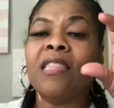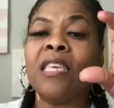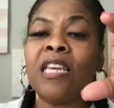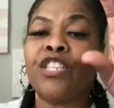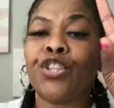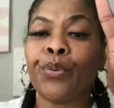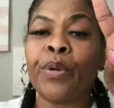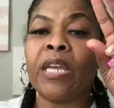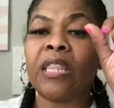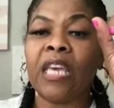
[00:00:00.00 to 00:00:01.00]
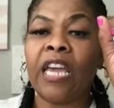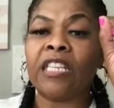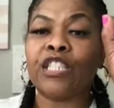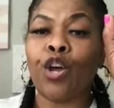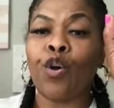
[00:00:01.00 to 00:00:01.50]
these three
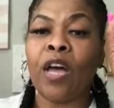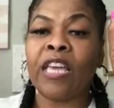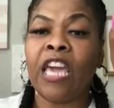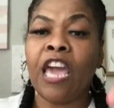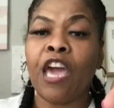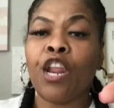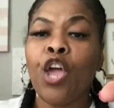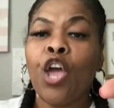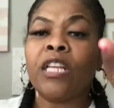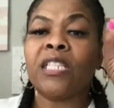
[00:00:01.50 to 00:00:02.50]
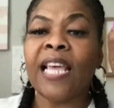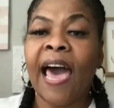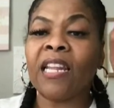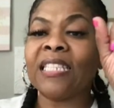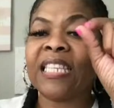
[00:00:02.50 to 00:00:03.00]
things. So again,
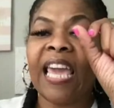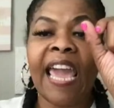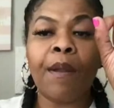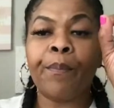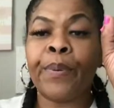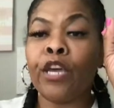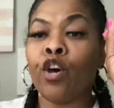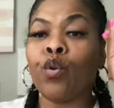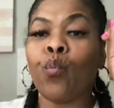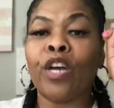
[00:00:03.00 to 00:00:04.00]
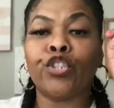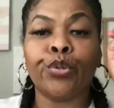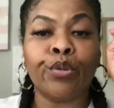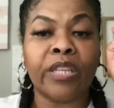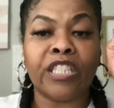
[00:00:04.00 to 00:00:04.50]
silence can't build what
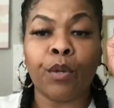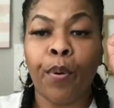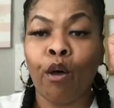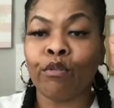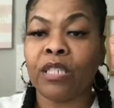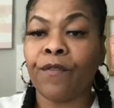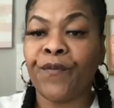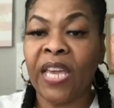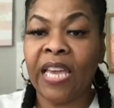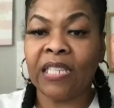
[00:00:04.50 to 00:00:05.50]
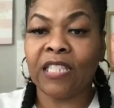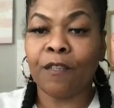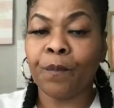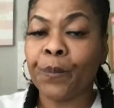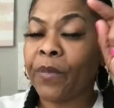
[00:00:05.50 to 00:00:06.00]
truth is supposed to fit,
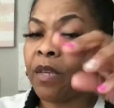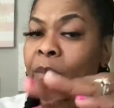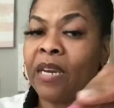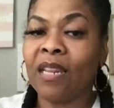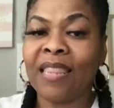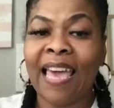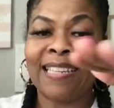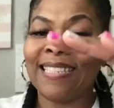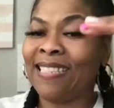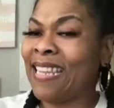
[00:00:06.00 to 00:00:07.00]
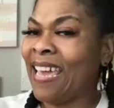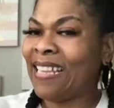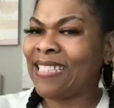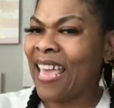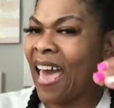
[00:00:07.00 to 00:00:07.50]
meaning that
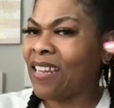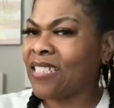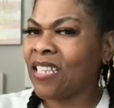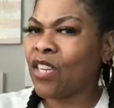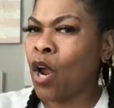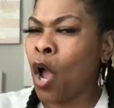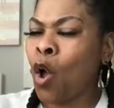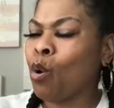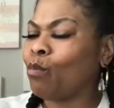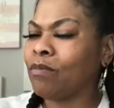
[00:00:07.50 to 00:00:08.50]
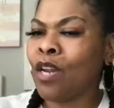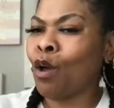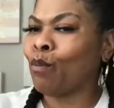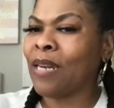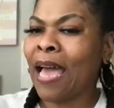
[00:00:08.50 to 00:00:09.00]
dead silence in your home.
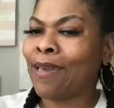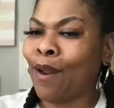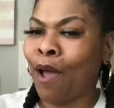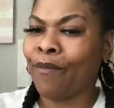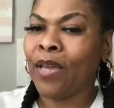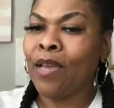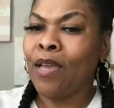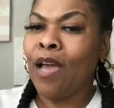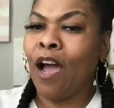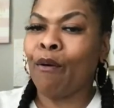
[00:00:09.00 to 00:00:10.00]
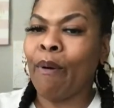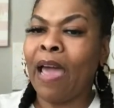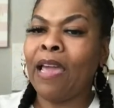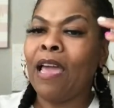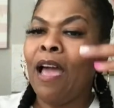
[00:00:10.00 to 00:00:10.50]
No, knock it off. All
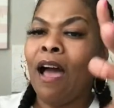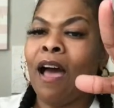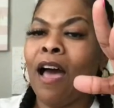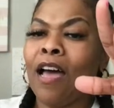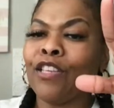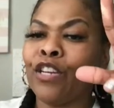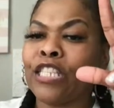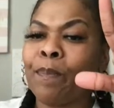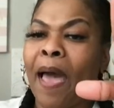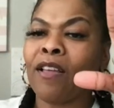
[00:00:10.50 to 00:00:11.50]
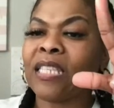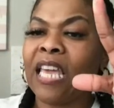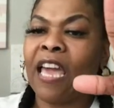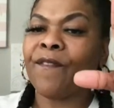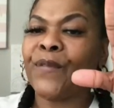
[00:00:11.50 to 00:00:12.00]
right. Your spouse
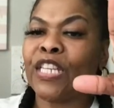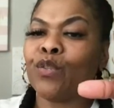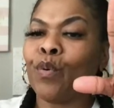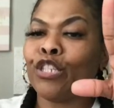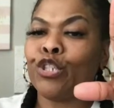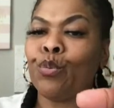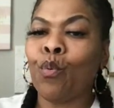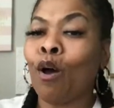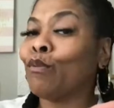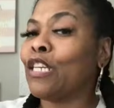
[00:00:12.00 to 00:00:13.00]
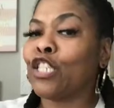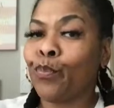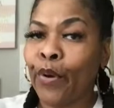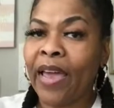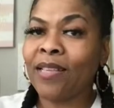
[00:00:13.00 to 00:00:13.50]
can't fix what you won't
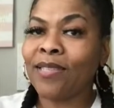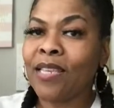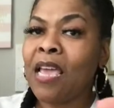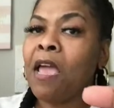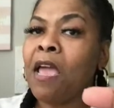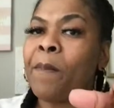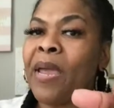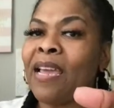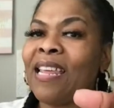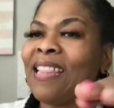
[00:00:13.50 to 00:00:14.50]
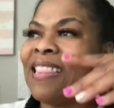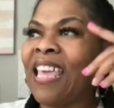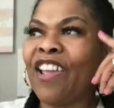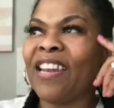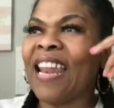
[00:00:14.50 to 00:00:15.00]
express, meaning
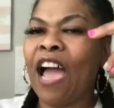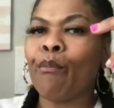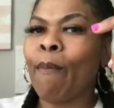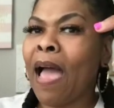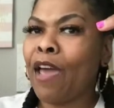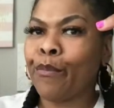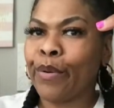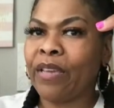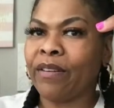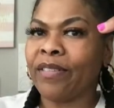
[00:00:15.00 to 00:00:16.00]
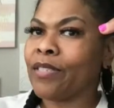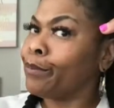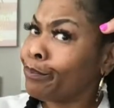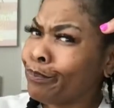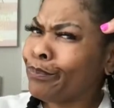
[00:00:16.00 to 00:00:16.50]
they're not mind readers.
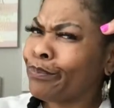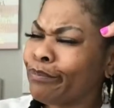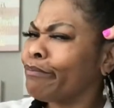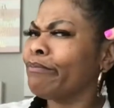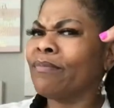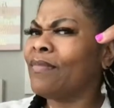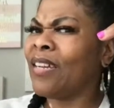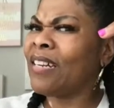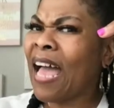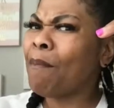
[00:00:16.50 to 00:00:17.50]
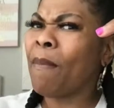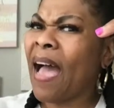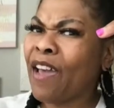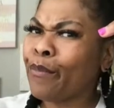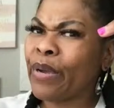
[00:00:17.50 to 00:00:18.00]
They're not
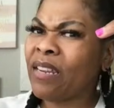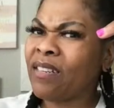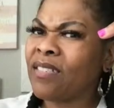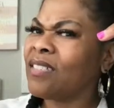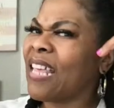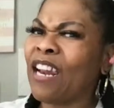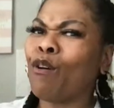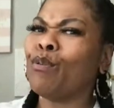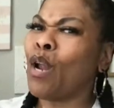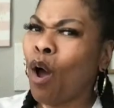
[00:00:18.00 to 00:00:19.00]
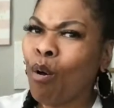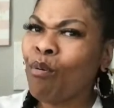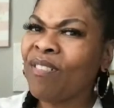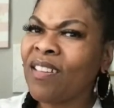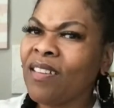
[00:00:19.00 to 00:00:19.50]
mind readers. They don't
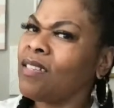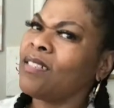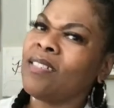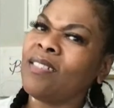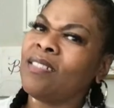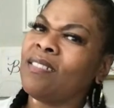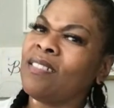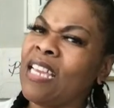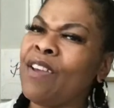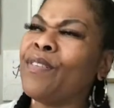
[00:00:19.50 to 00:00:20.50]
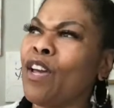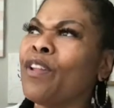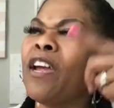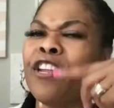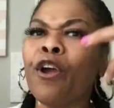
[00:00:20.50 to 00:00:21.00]
know. Even
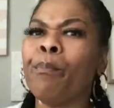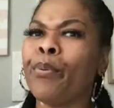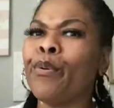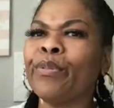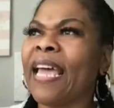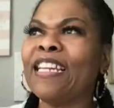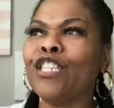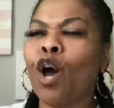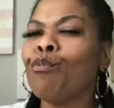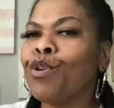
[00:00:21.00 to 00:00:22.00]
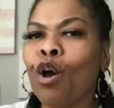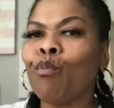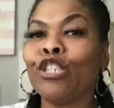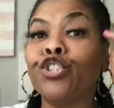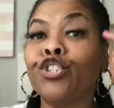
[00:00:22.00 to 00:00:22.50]
though they're your boo, they don't know
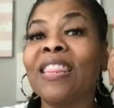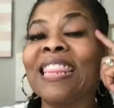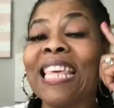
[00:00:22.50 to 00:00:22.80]
what you're